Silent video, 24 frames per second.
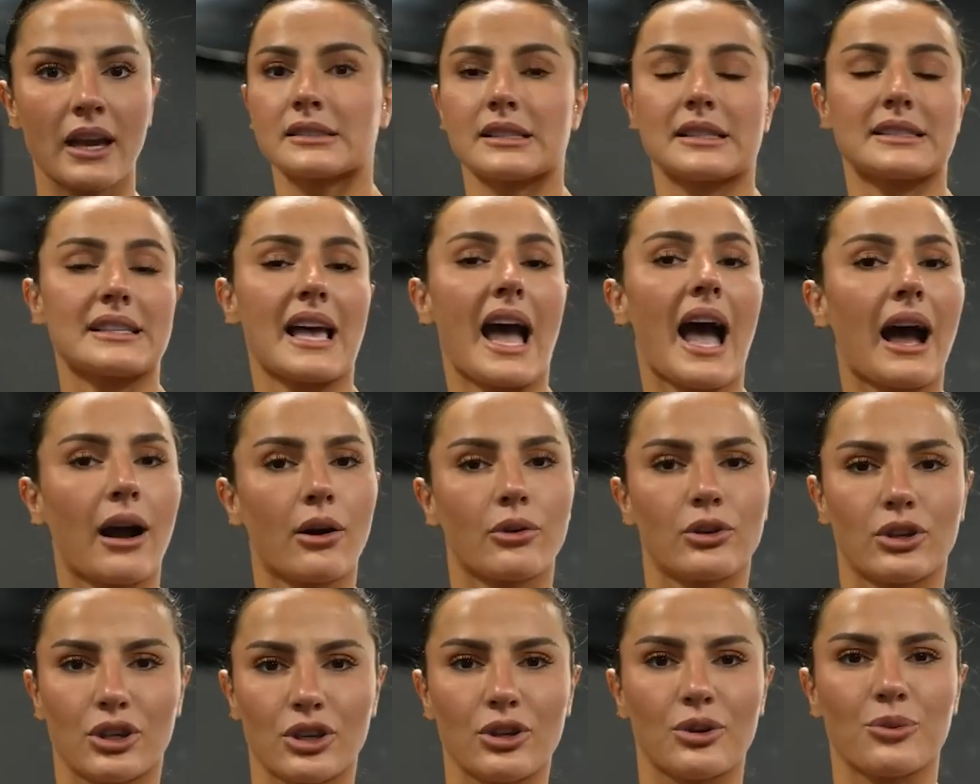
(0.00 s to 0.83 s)
So it's
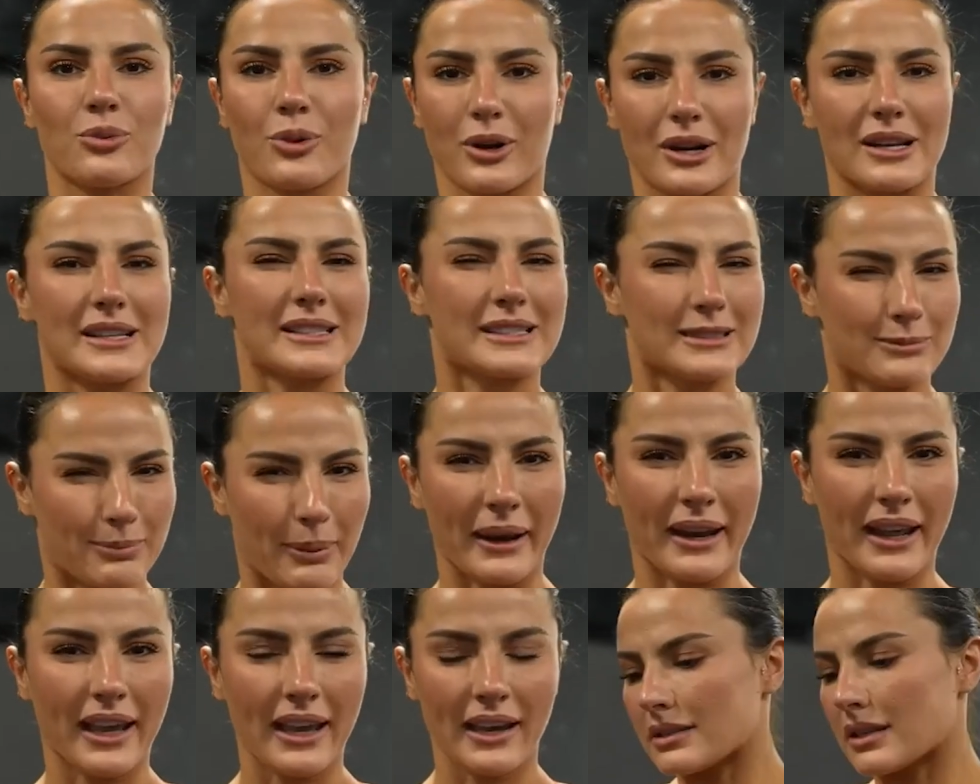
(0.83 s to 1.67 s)
how you want to
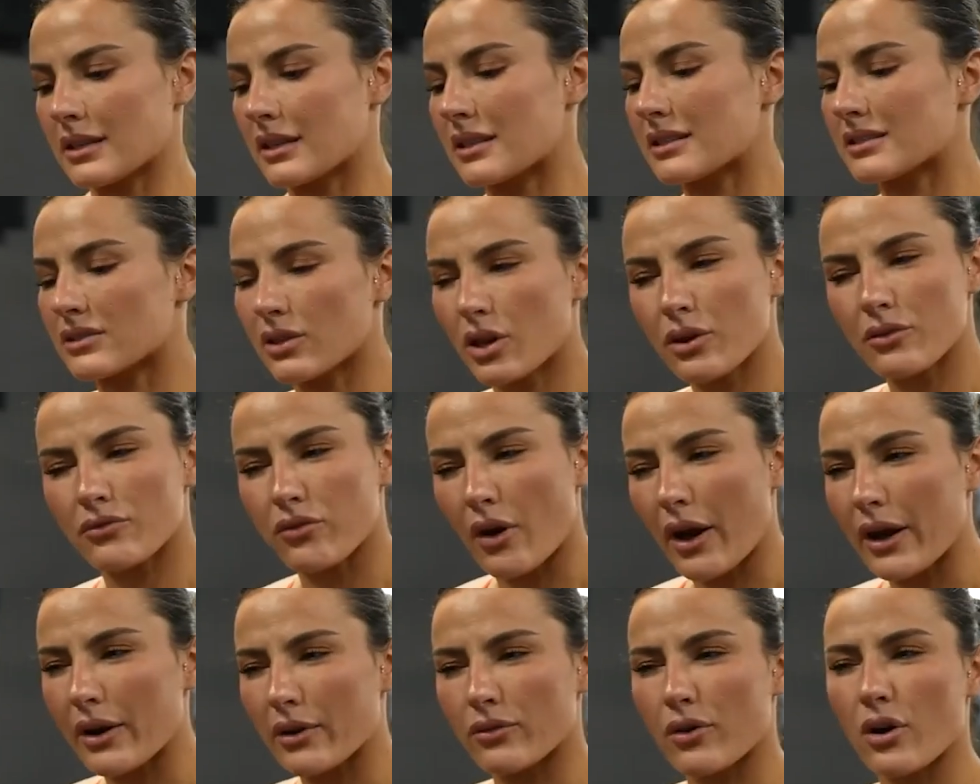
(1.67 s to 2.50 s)
split it. So there's no
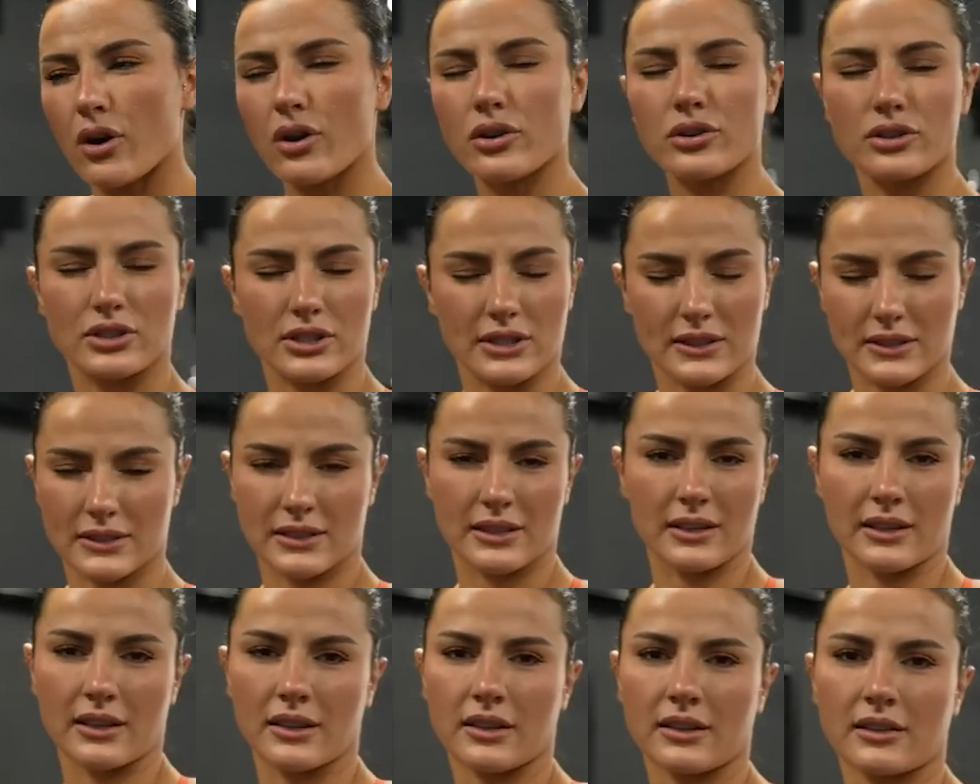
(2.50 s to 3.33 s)
right or wrong, just
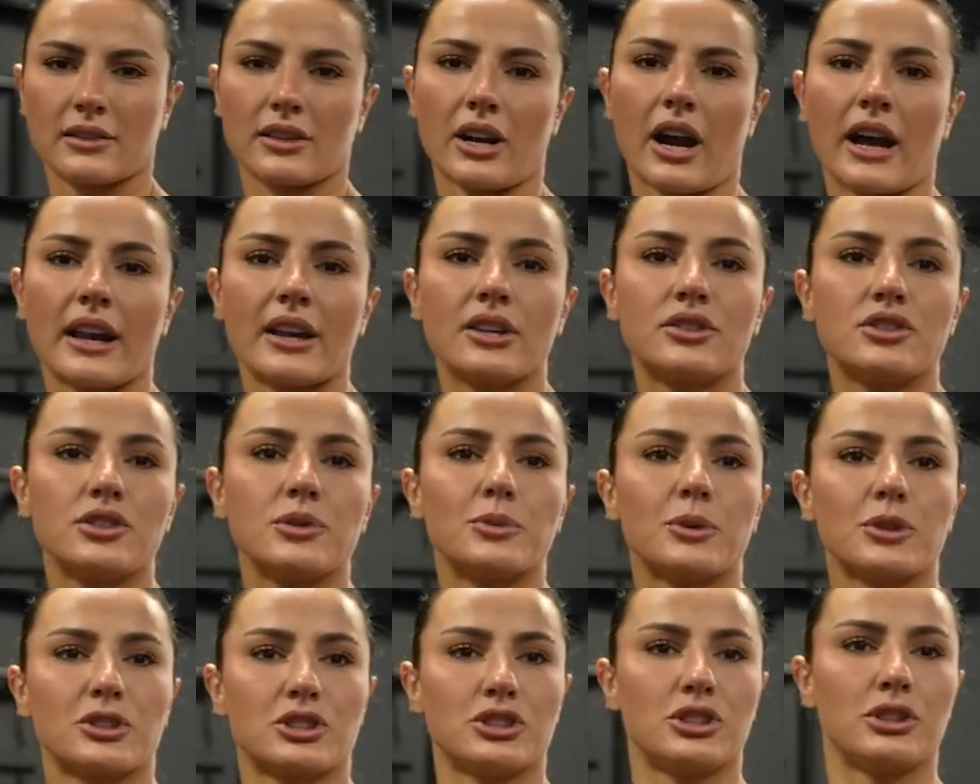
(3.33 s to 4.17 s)
kind of do
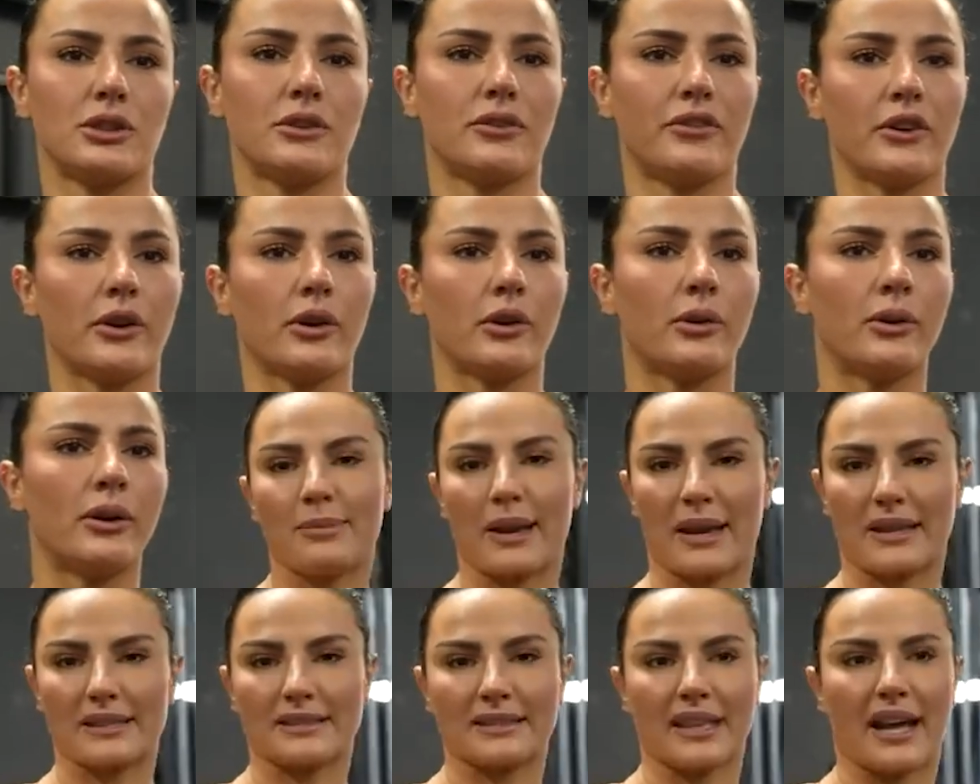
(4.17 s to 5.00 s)
what you feel
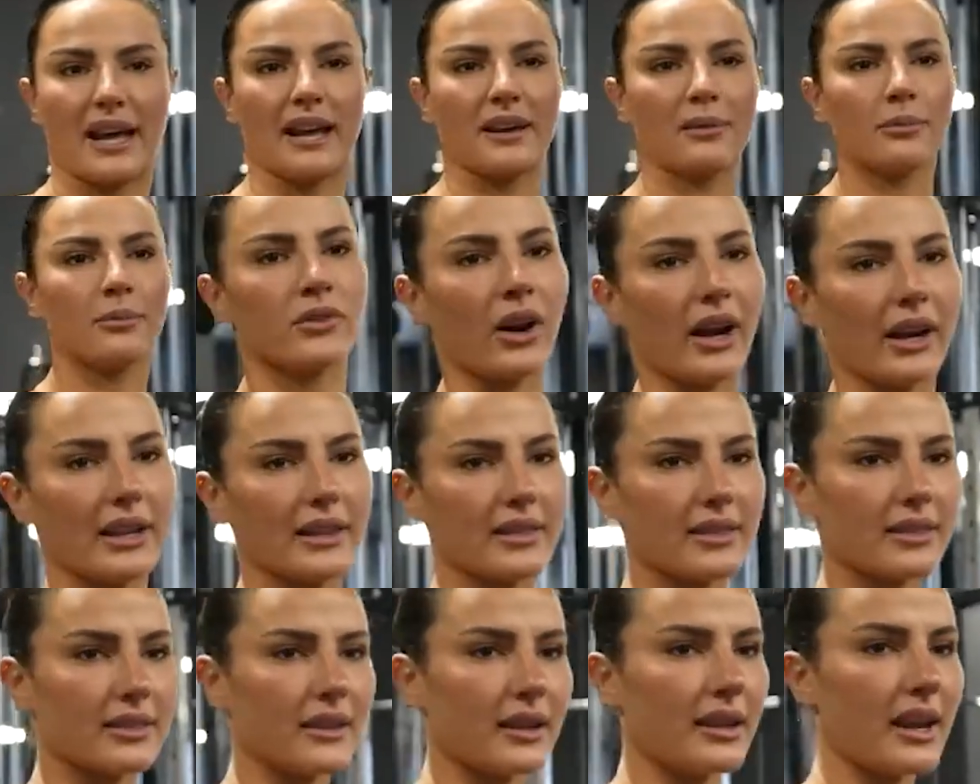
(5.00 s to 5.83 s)
best at. Right,
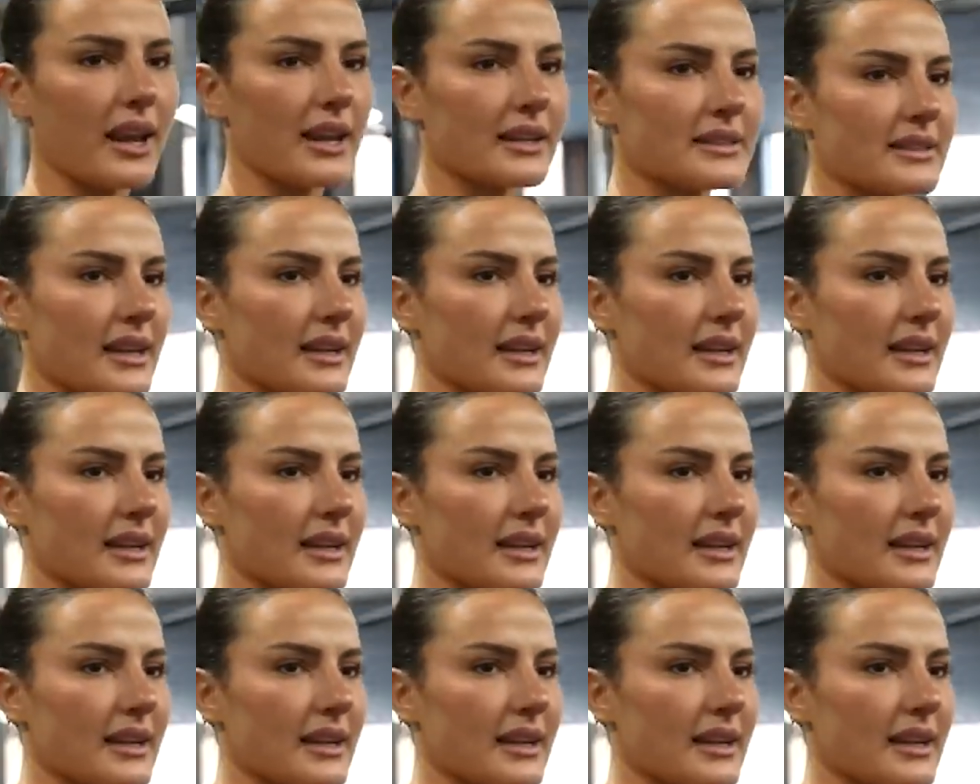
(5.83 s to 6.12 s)
the next